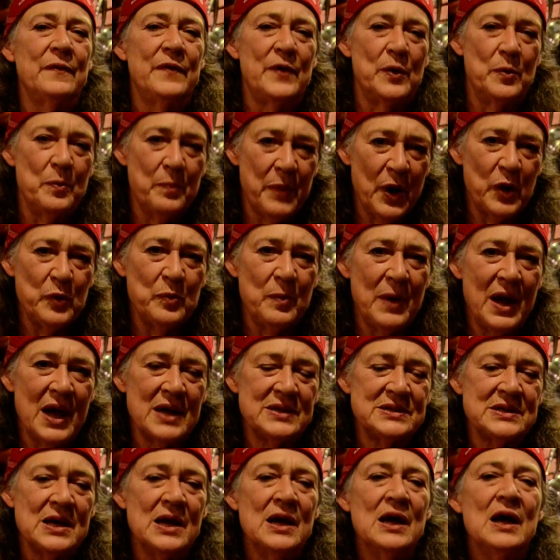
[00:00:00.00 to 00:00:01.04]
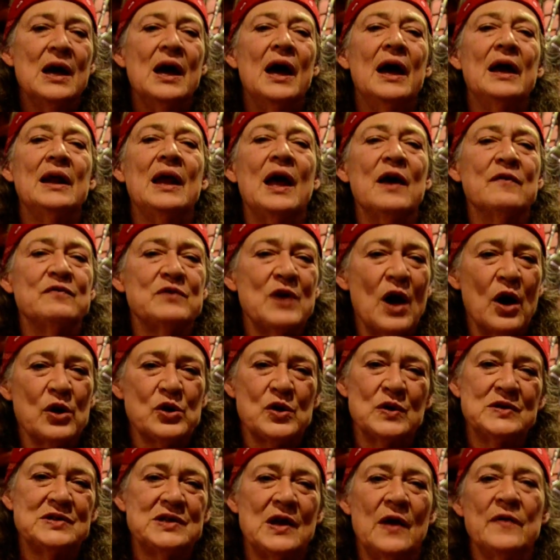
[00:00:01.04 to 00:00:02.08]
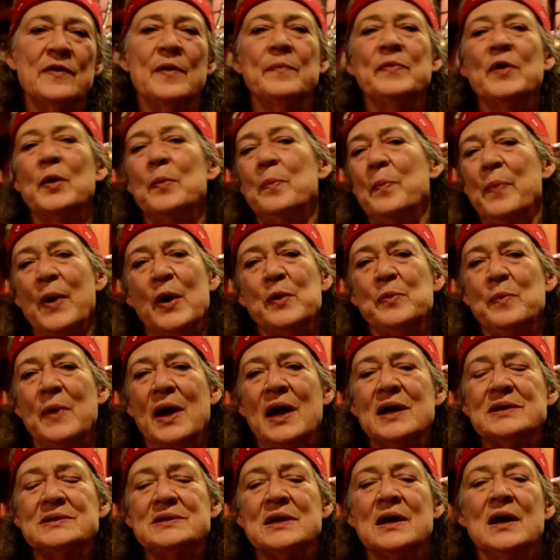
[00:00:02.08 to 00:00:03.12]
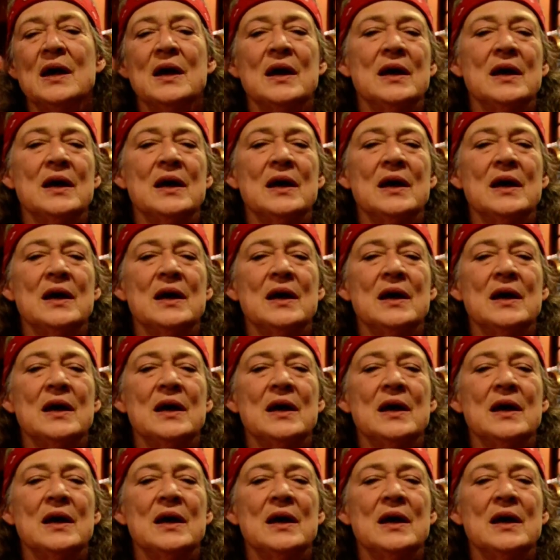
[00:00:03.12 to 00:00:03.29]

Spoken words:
their bone mass and have doctors tell them their bone mass